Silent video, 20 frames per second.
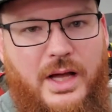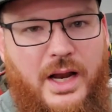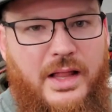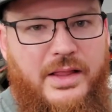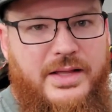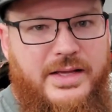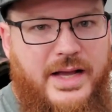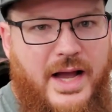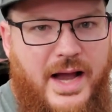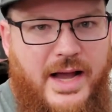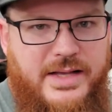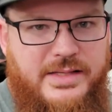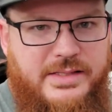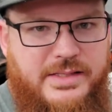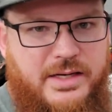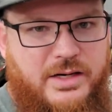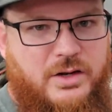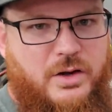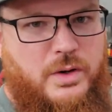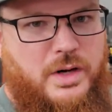lot of the guys
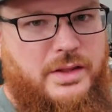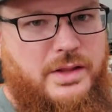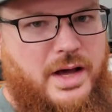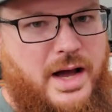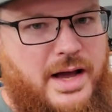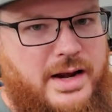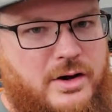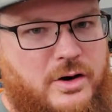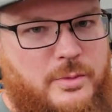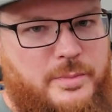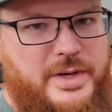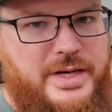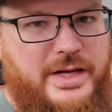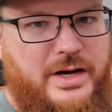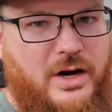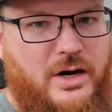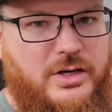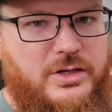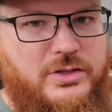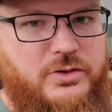that are going on the Idaho
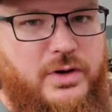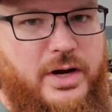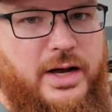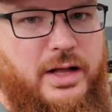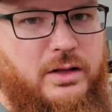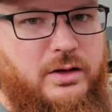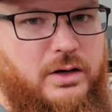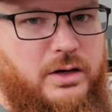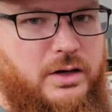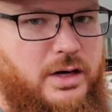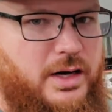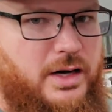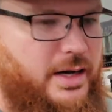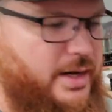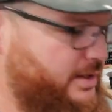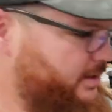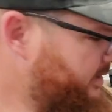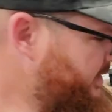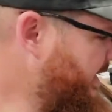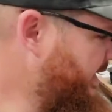BDR trail are
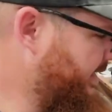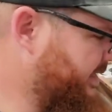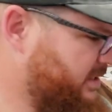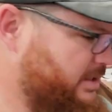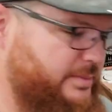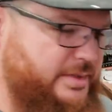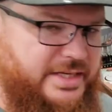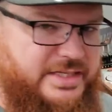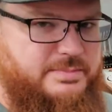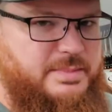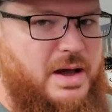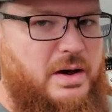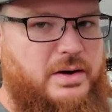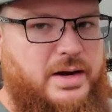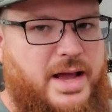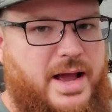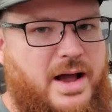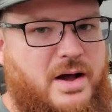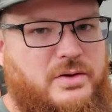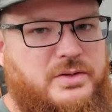uh, taking some of these
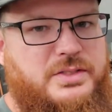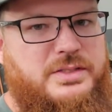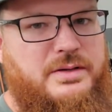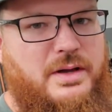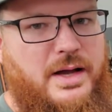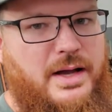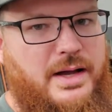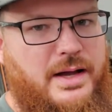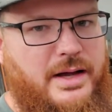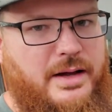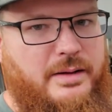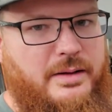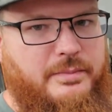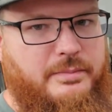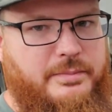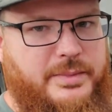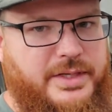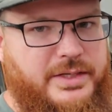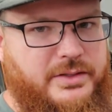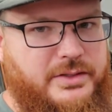Mountain House uh,
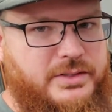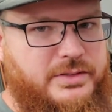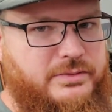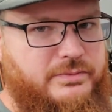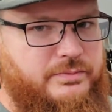meals